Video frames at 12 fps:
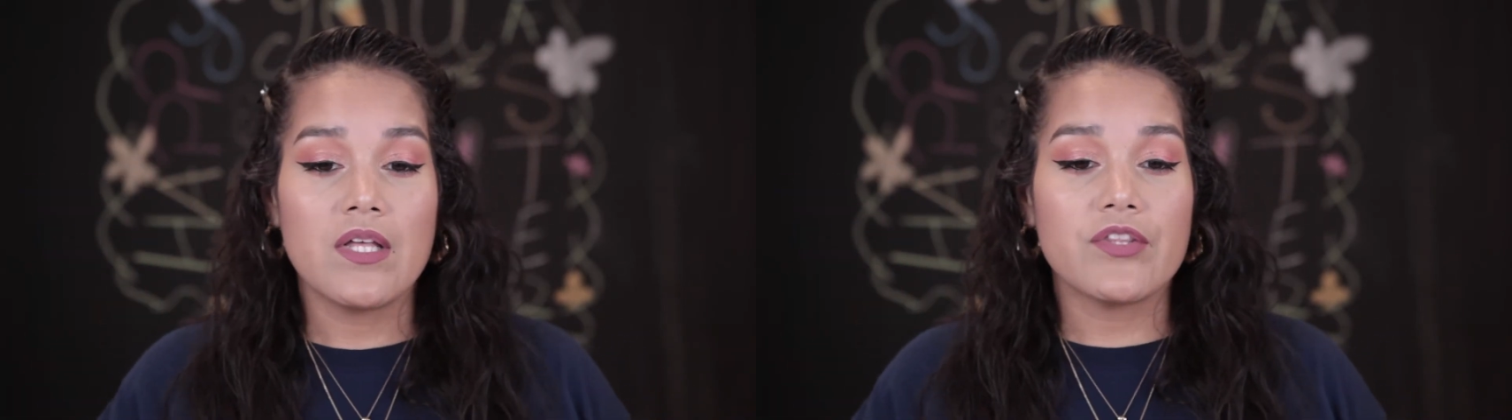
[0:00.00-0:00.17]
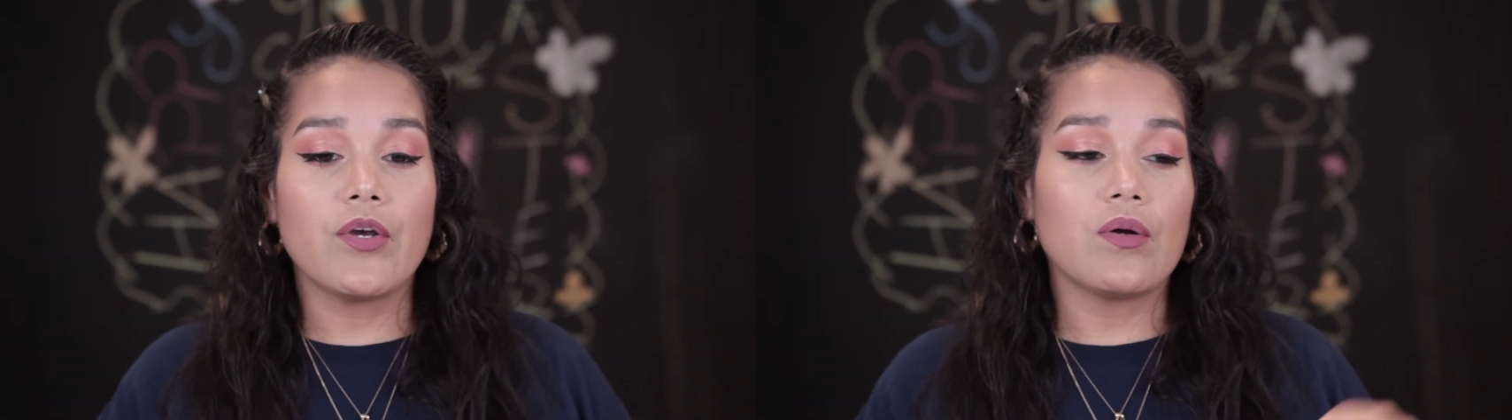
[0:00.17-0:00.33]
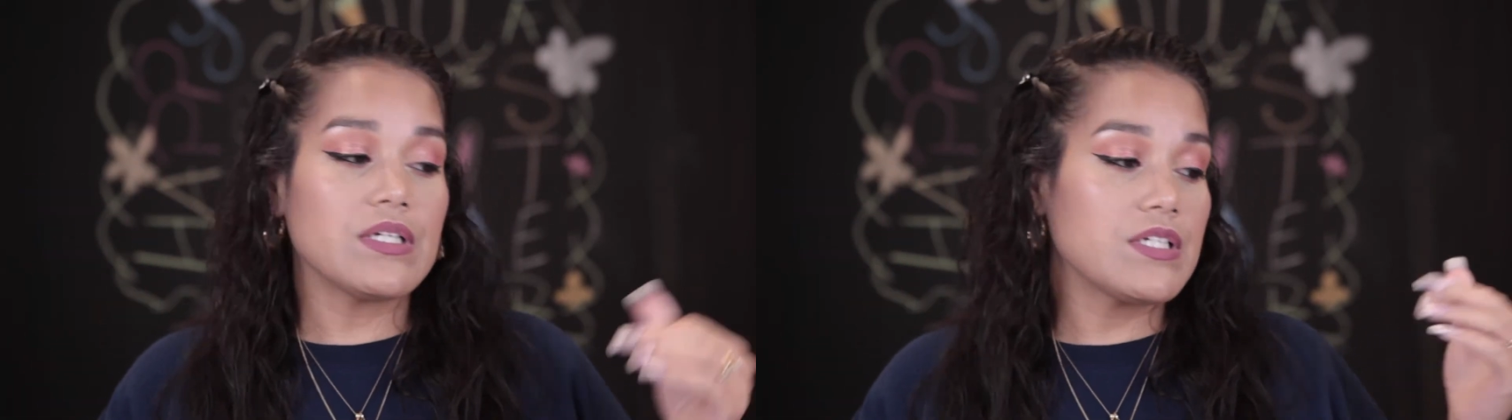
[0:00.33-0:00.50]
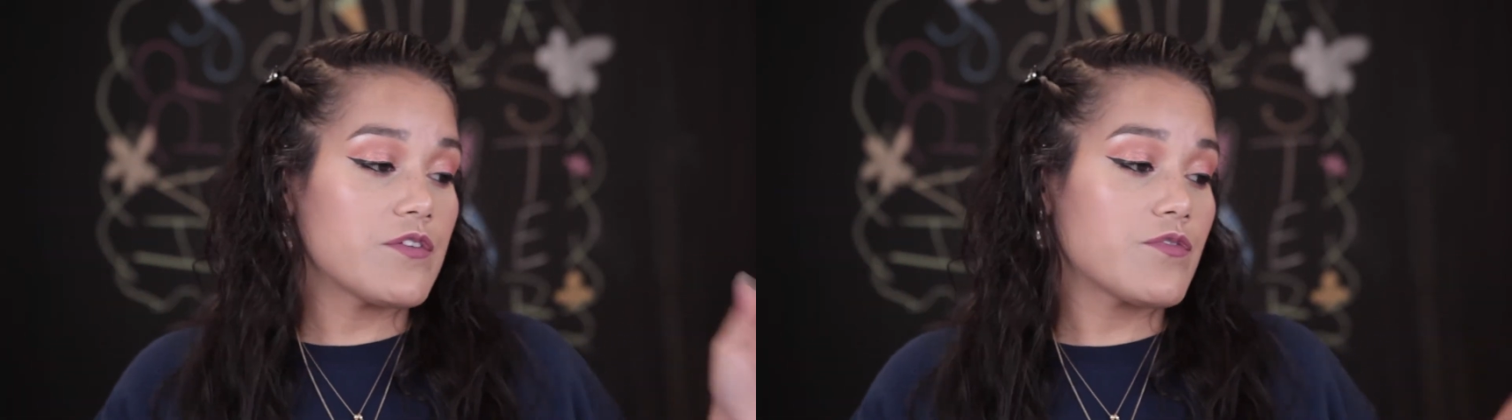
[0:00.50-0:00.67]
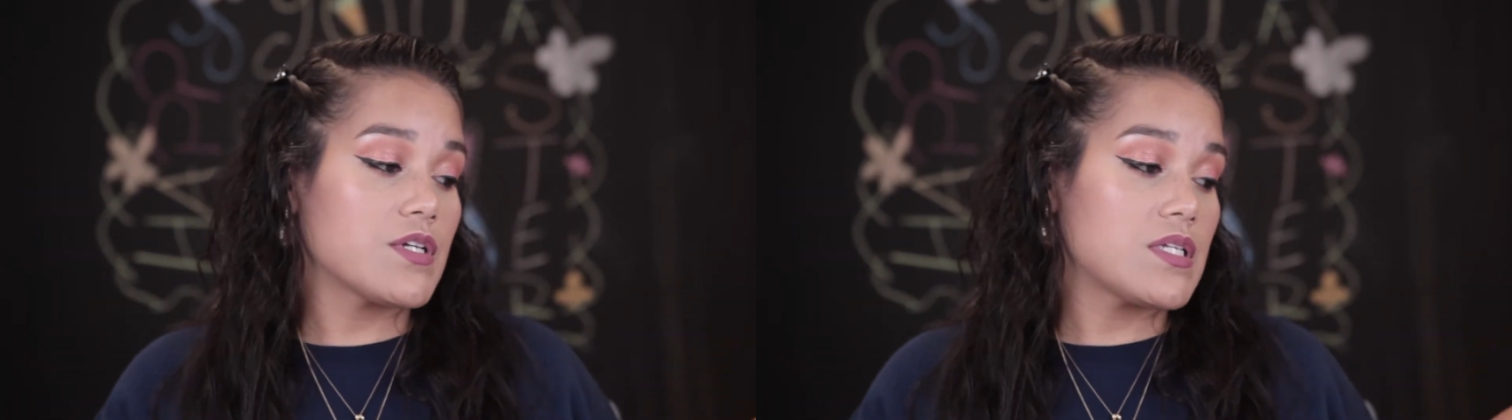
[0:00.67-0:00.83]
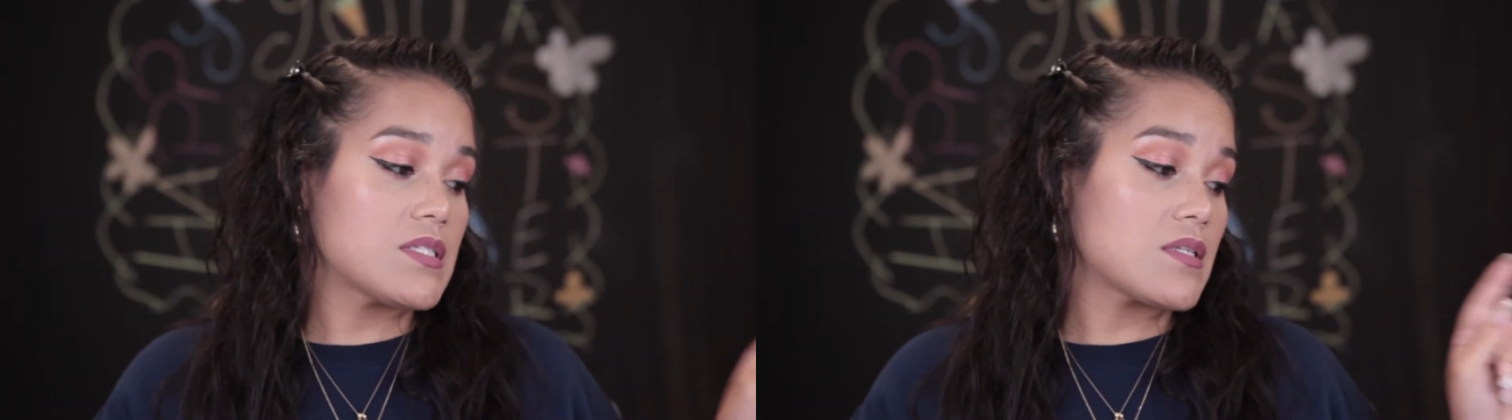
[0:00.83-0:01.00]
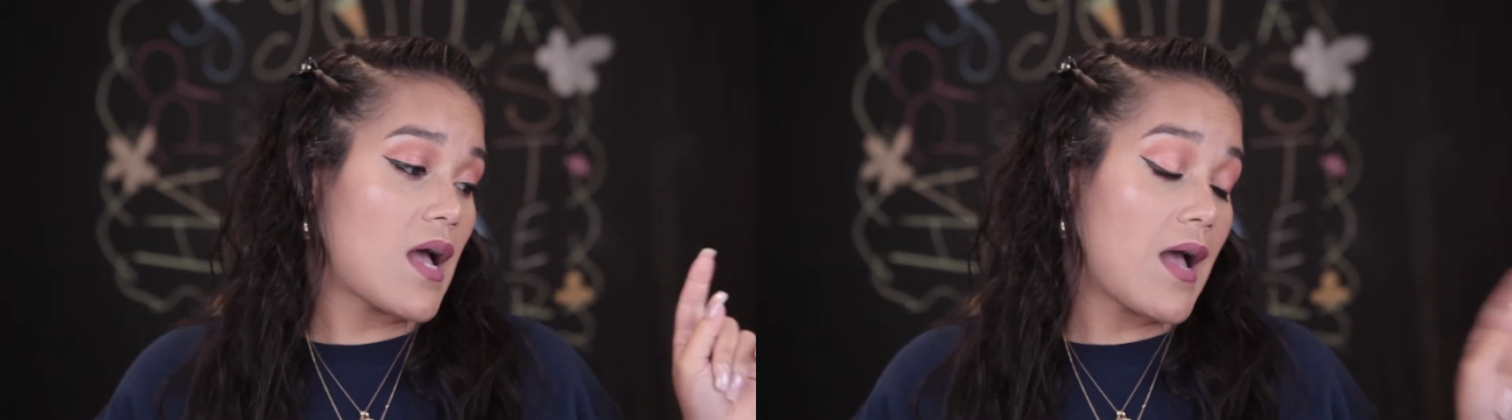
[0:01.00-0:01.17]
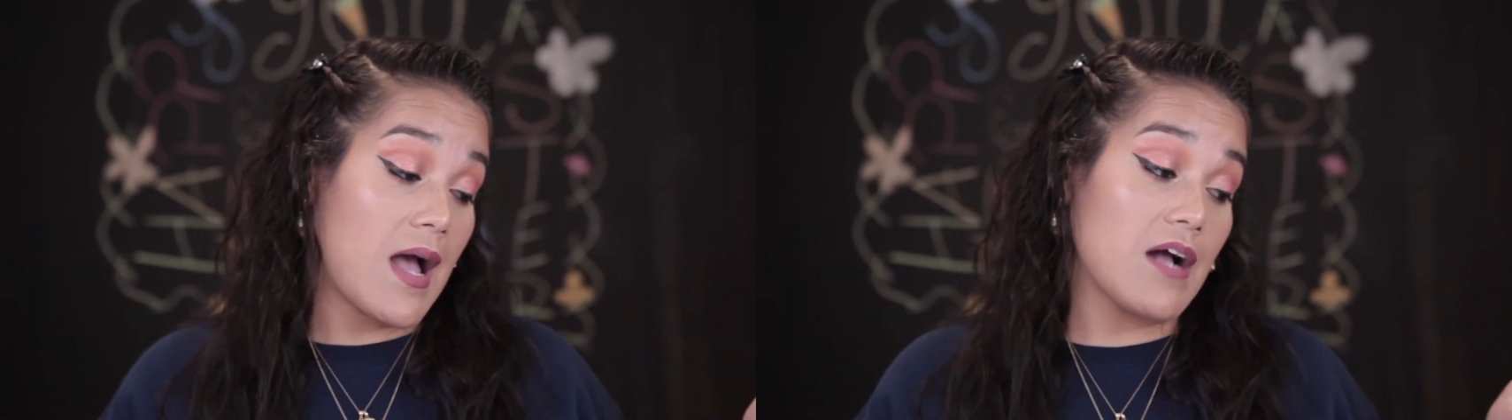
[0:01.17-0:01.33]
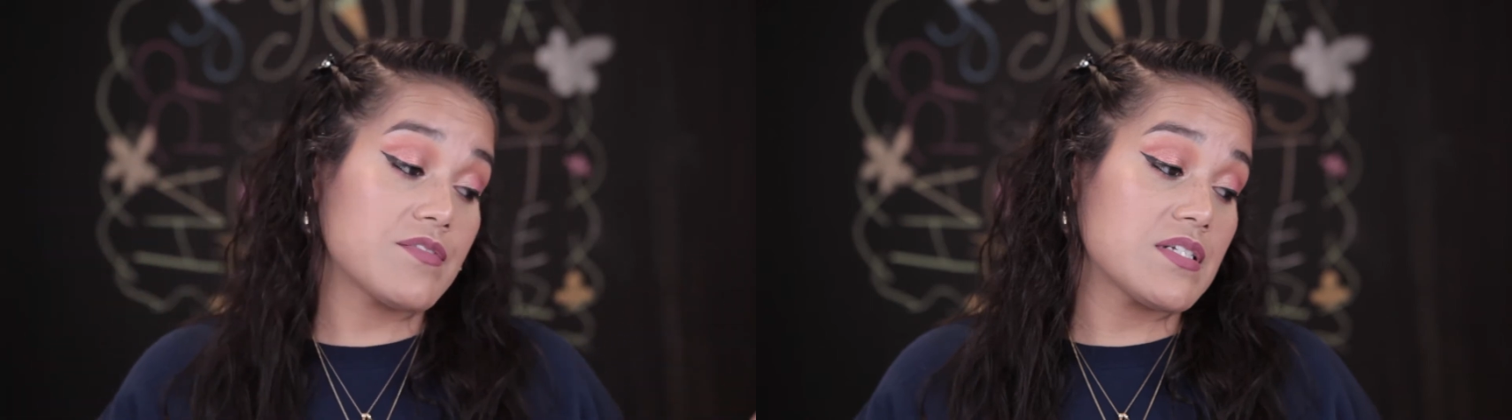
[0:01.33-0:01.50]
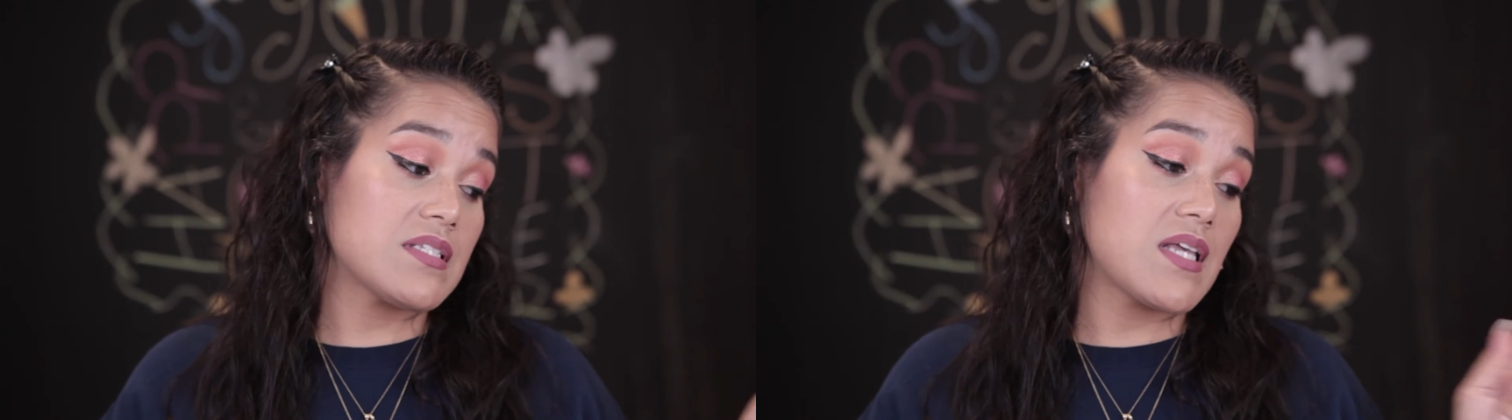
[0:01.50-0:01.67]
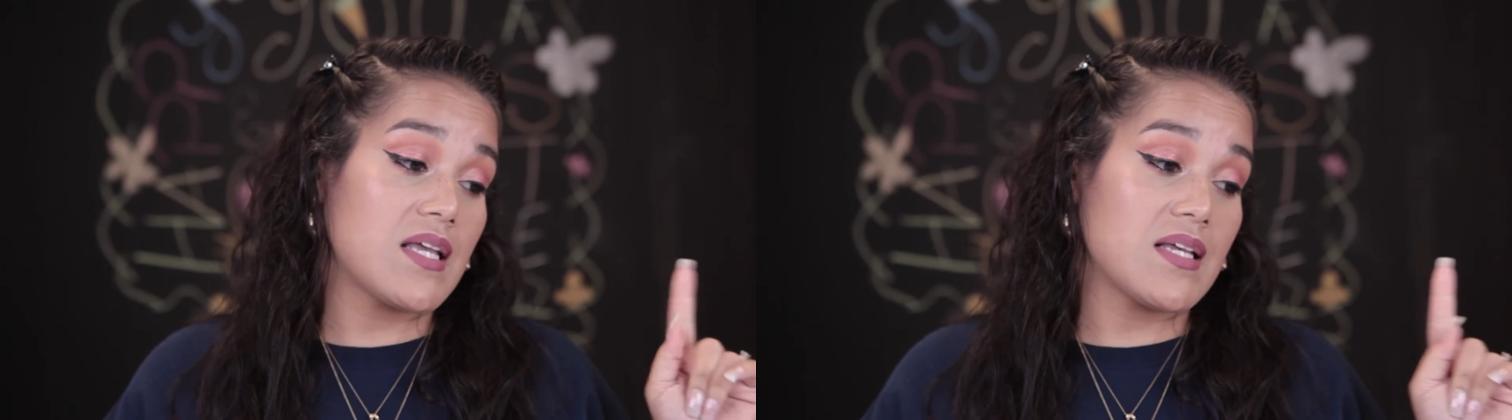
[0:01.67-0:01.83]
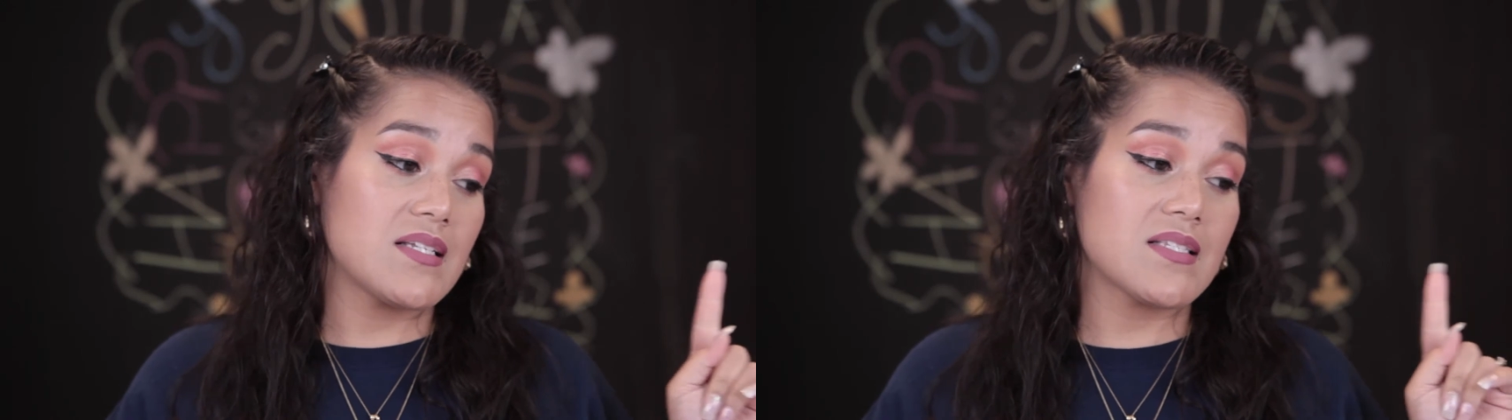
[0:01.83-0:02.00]
The only difference I have to say
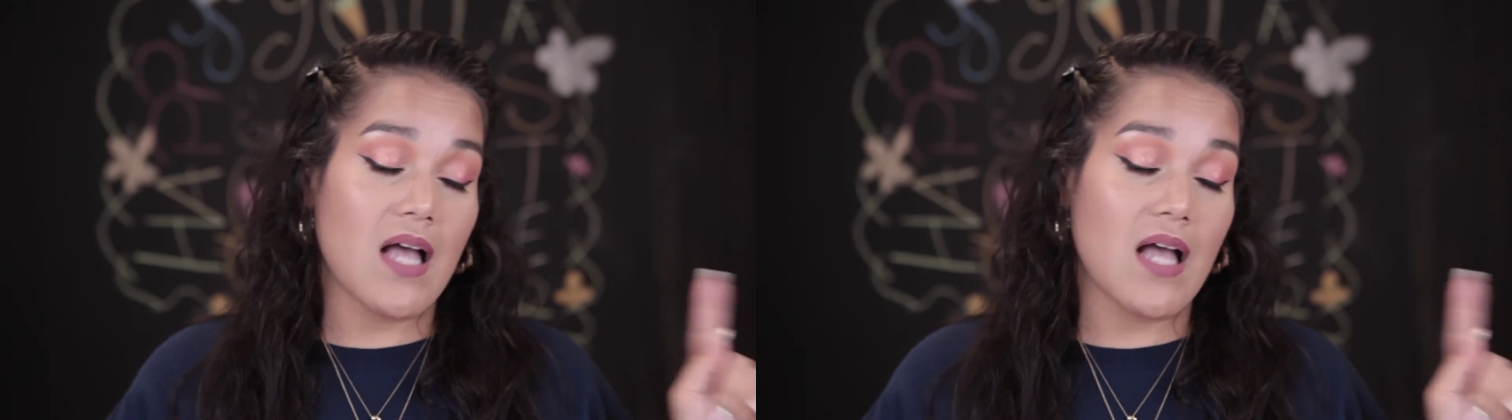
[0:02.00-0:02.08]
is